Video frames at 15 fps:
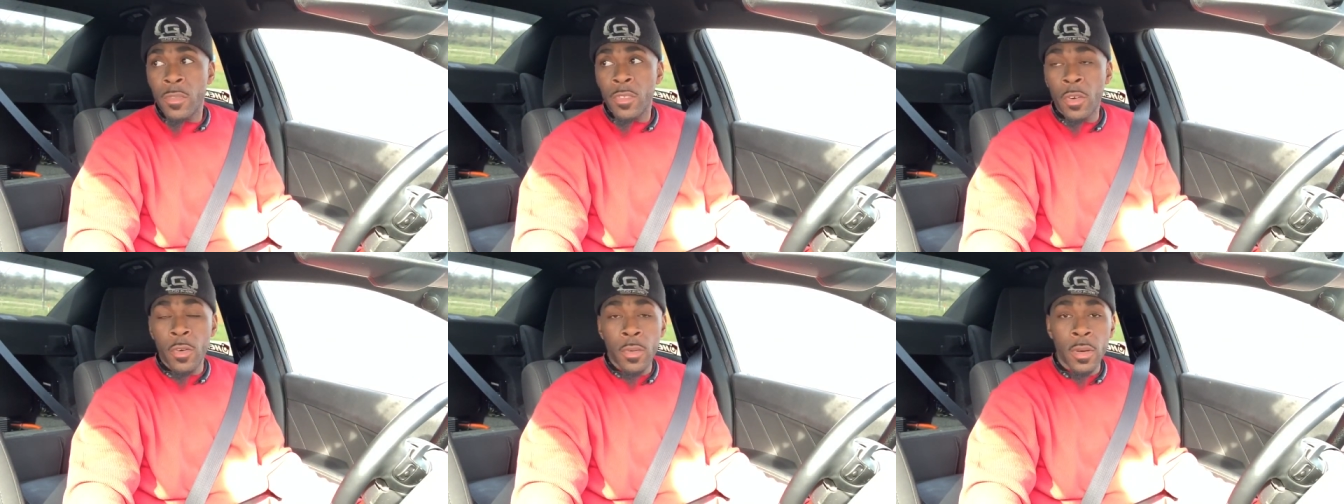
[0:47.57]

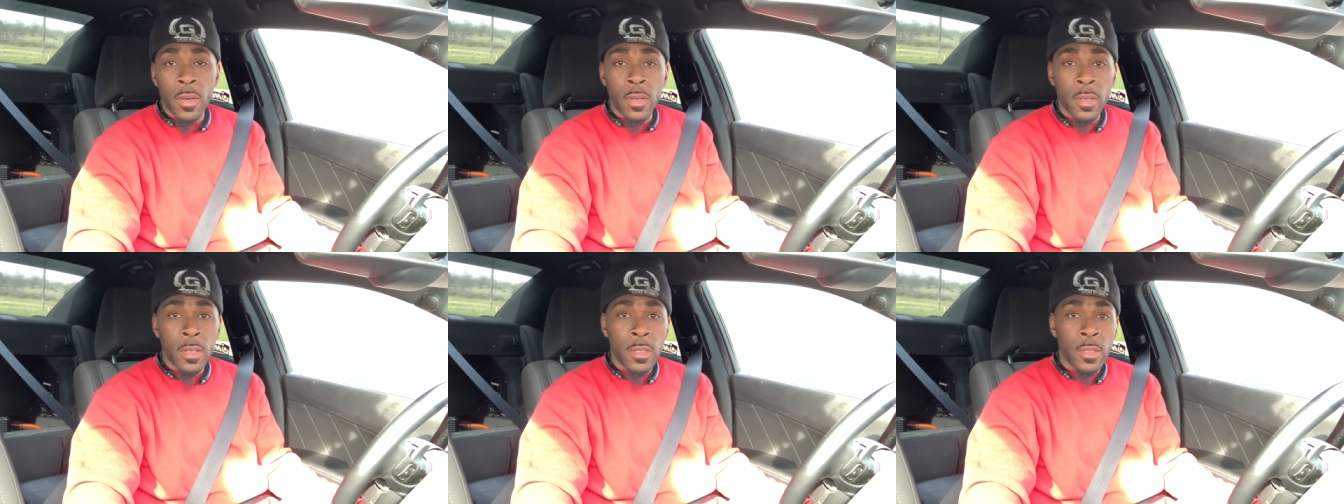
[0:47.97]
So,
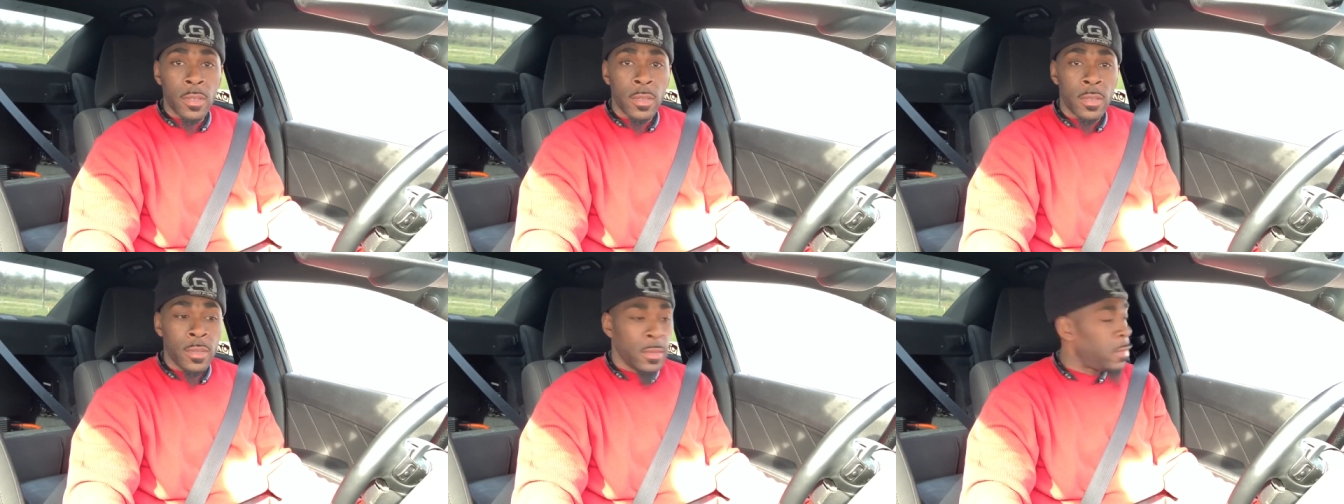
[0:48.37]
uh,
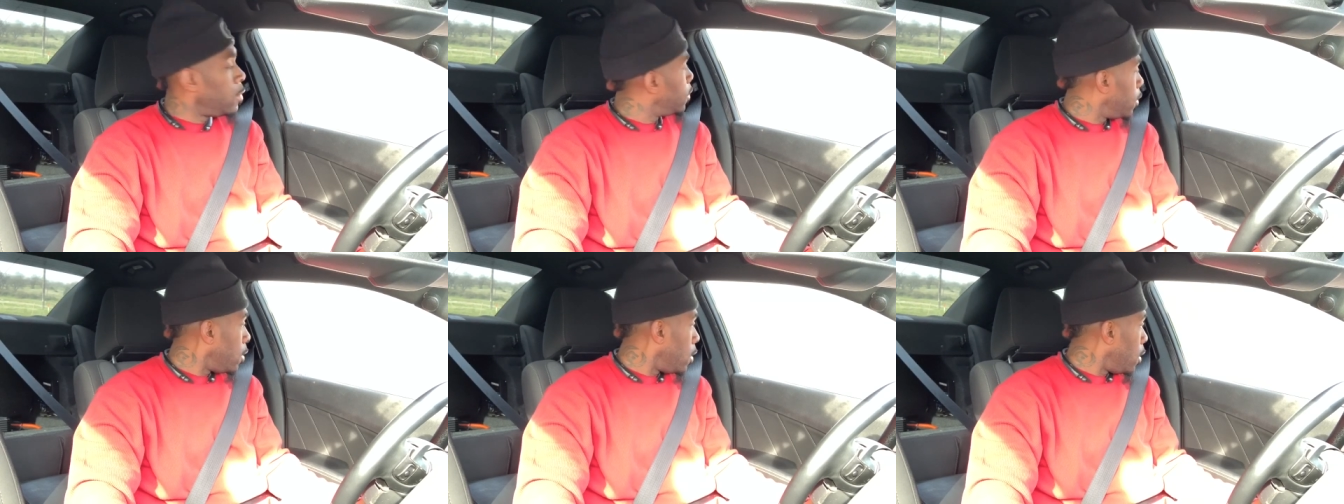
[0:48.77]

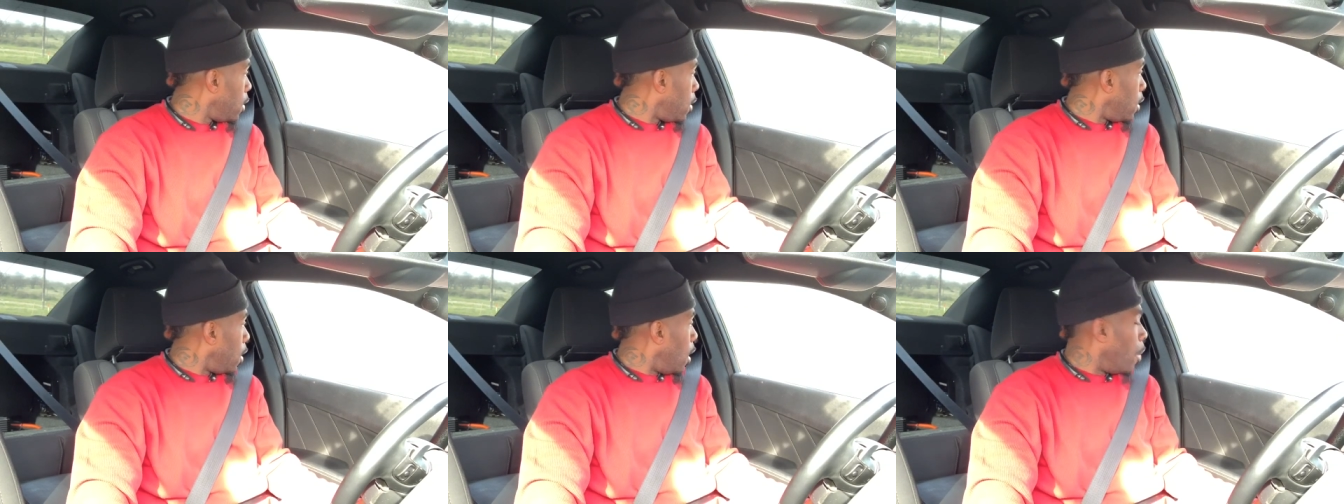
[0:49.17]

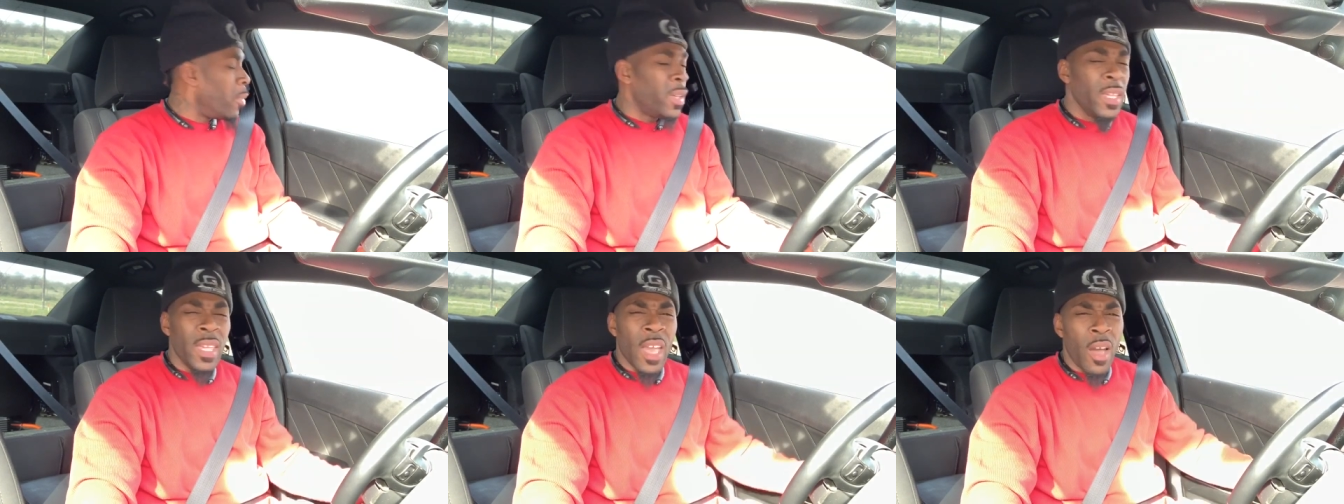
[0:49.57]
I'm gonna
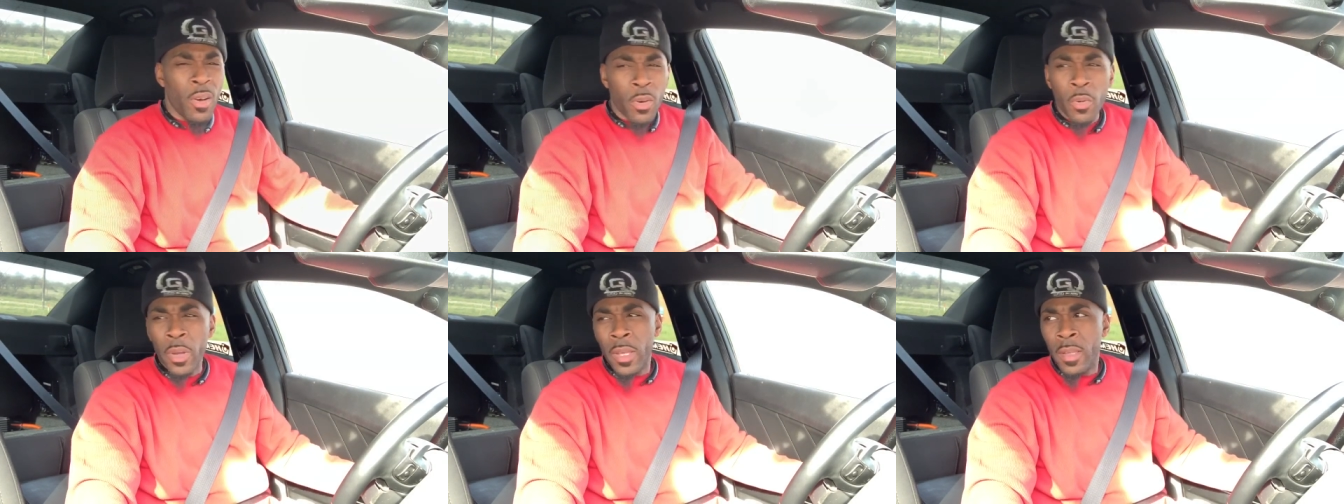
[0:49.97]
give y'all
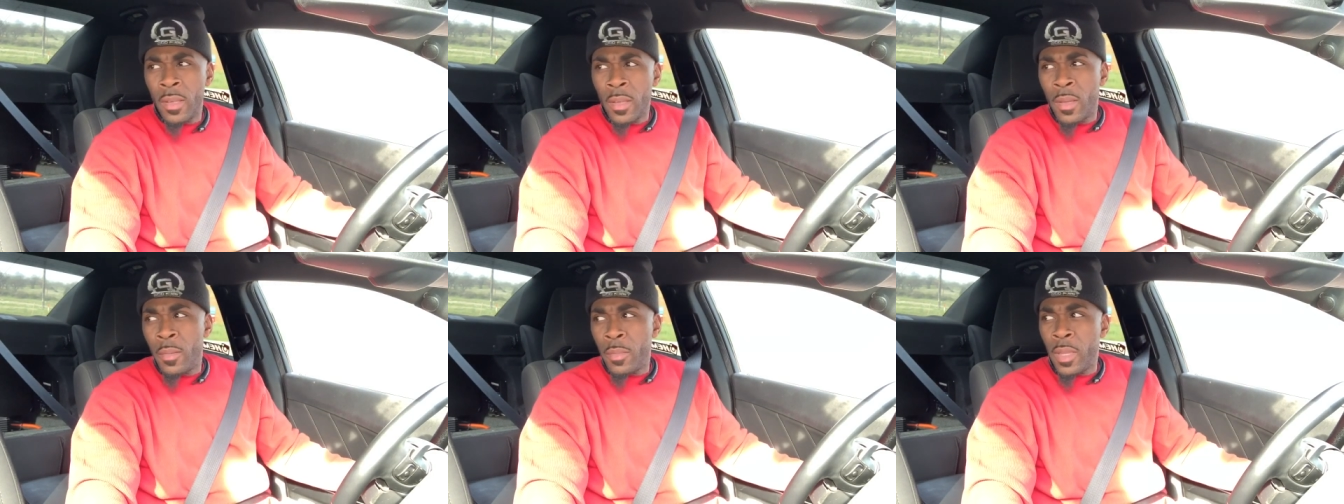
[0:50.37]
quick
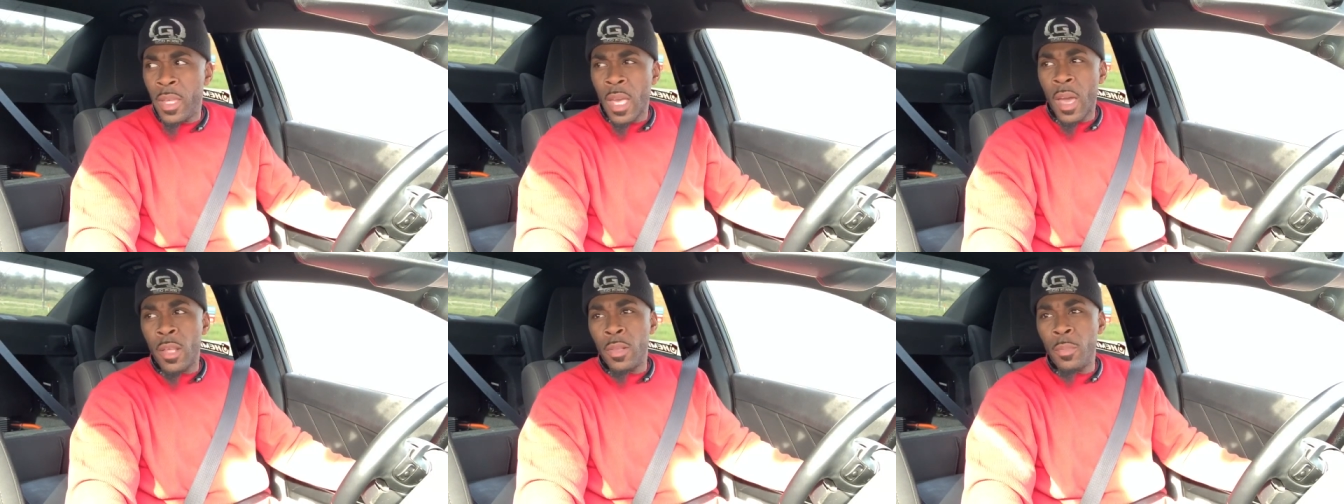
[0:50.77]

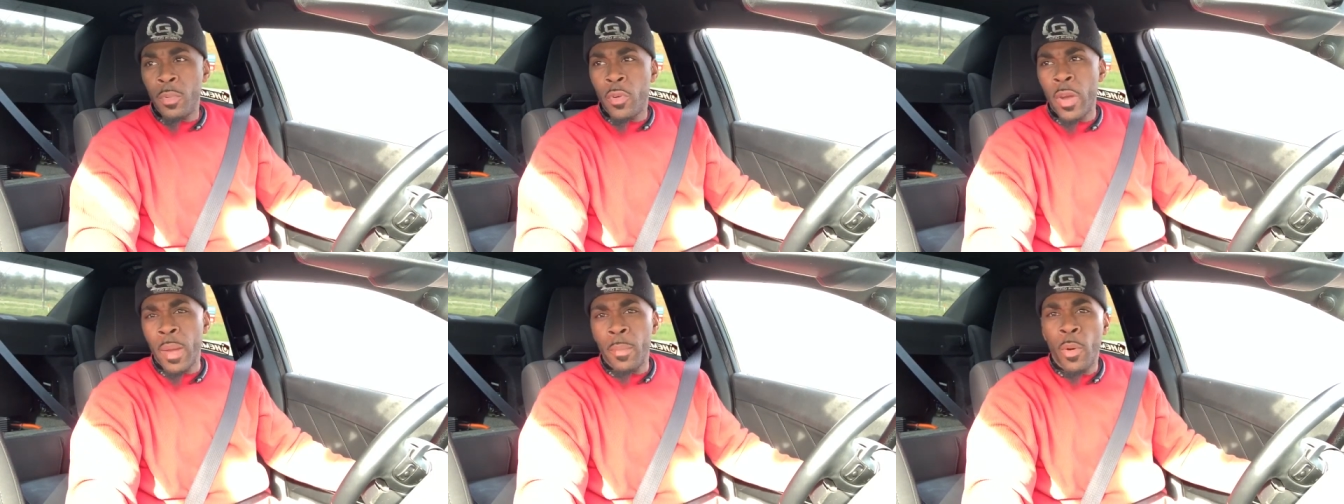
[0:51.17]
y'all. I'm
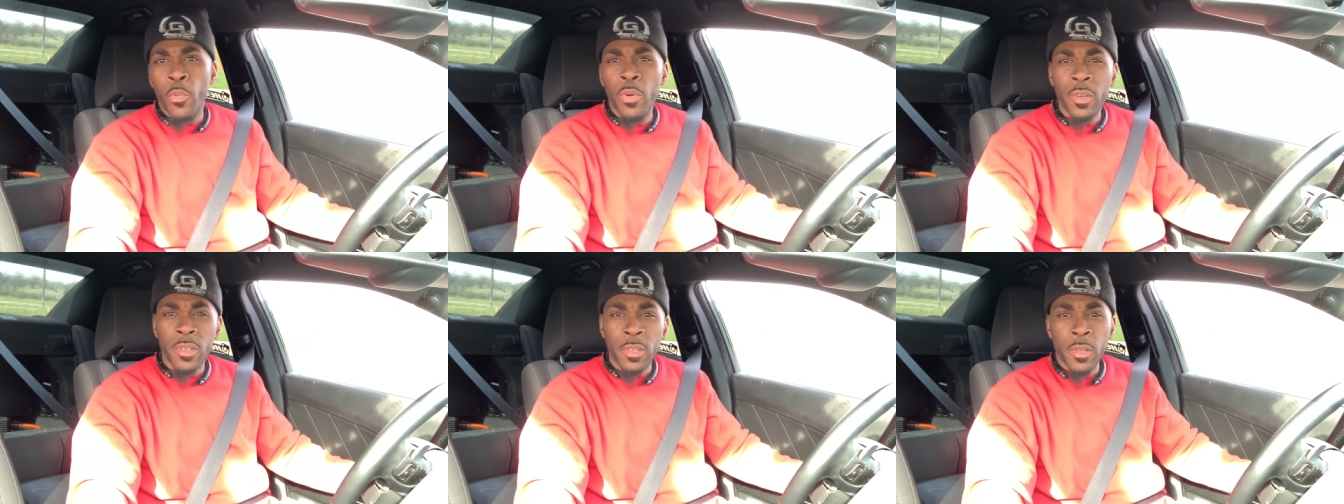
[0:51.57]
crack my
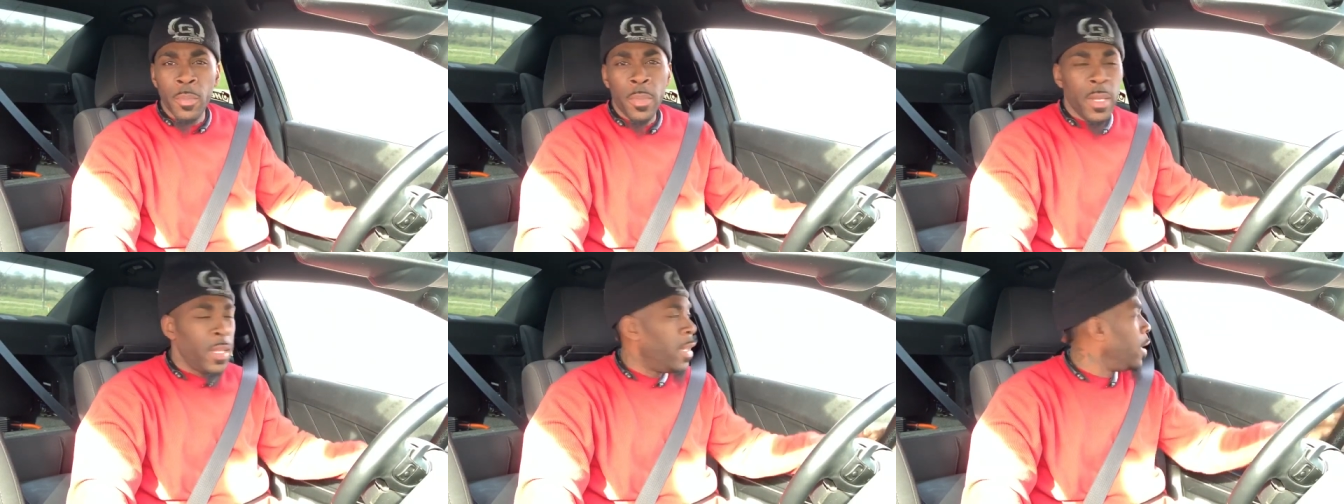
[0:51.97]
windows a little
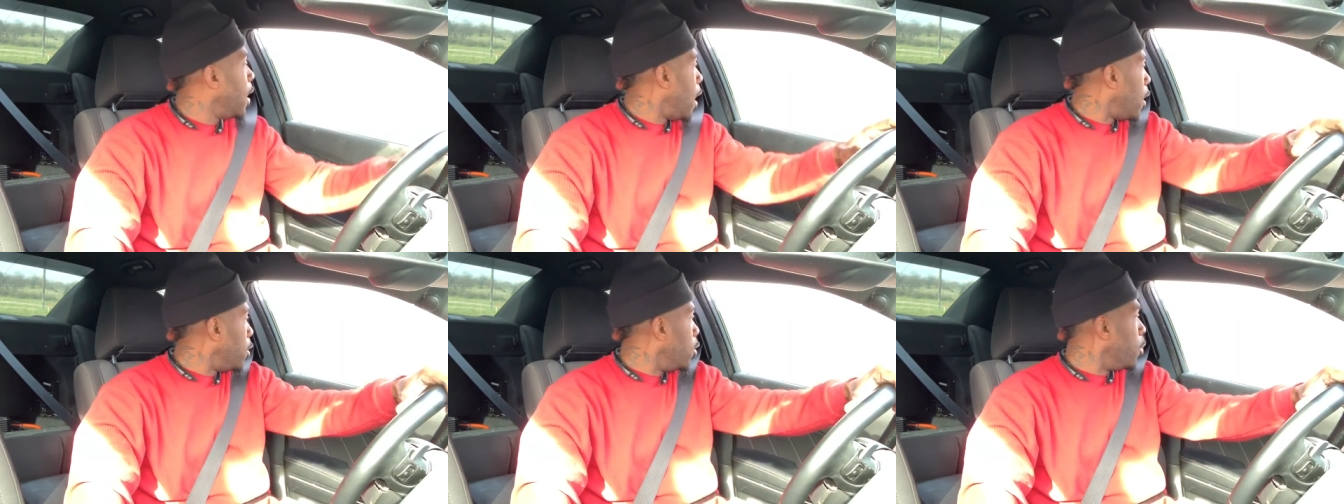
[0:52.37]
bit, give
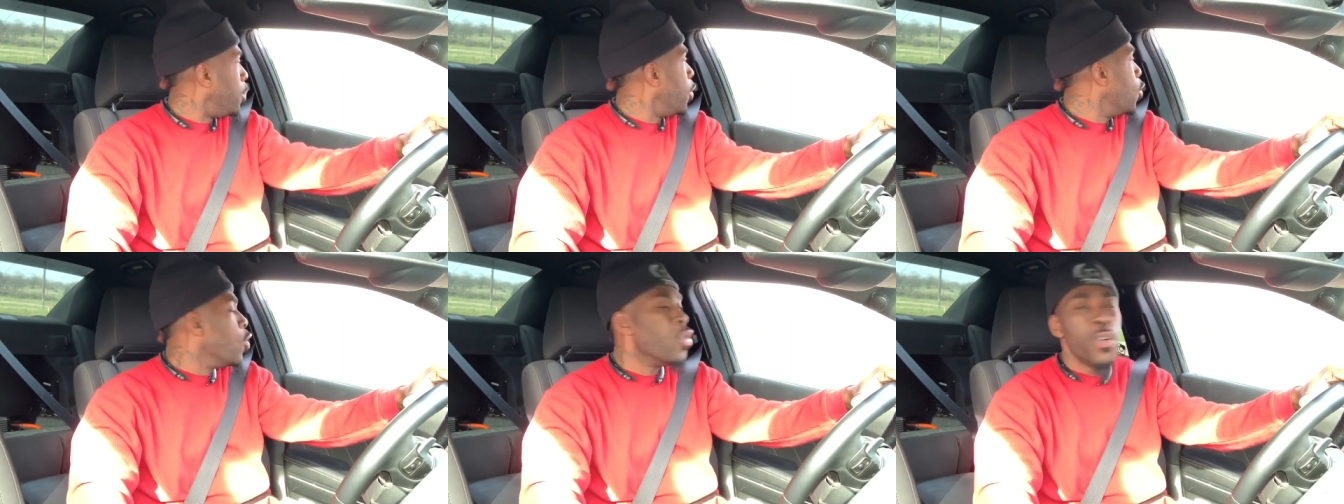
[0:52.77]
y'all a little
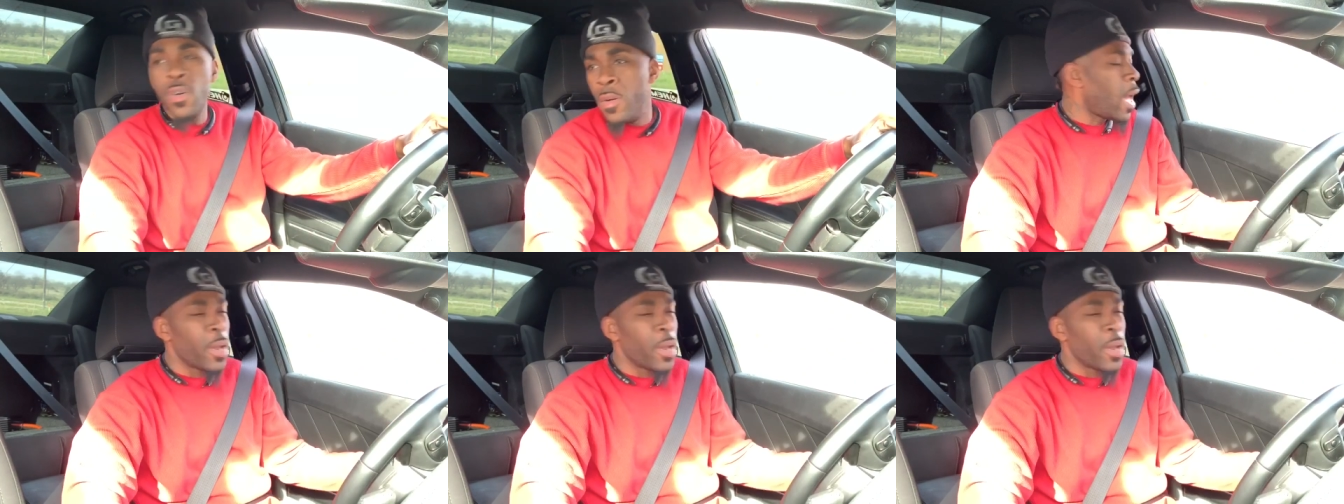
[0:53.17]
pool.